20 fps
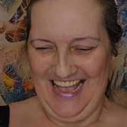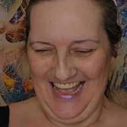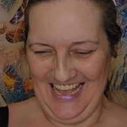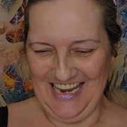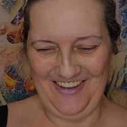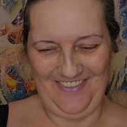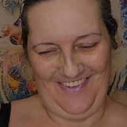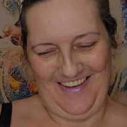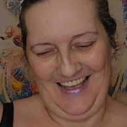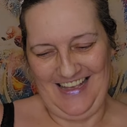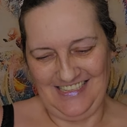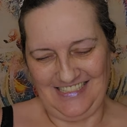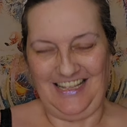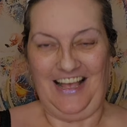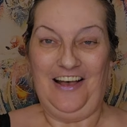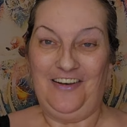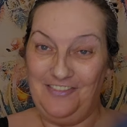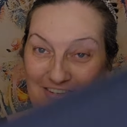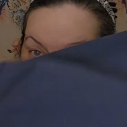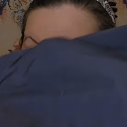Anyways,
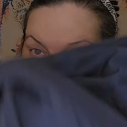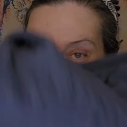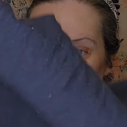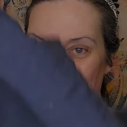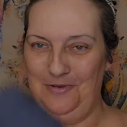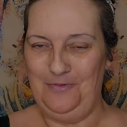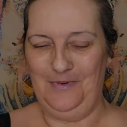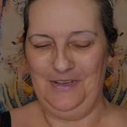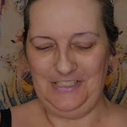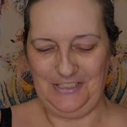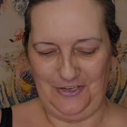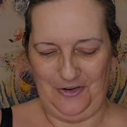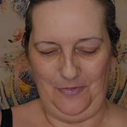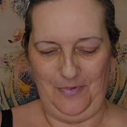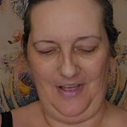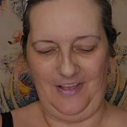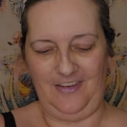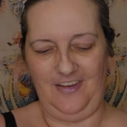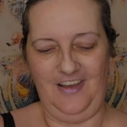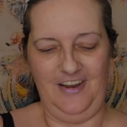I'm going to put my shirt
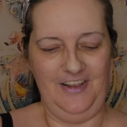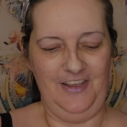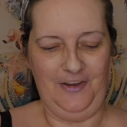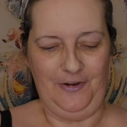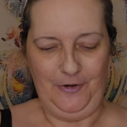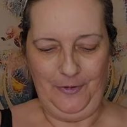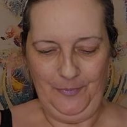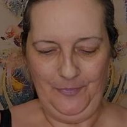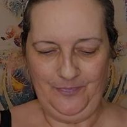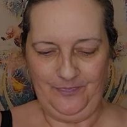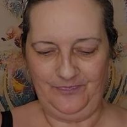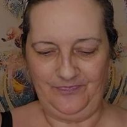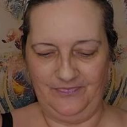back on here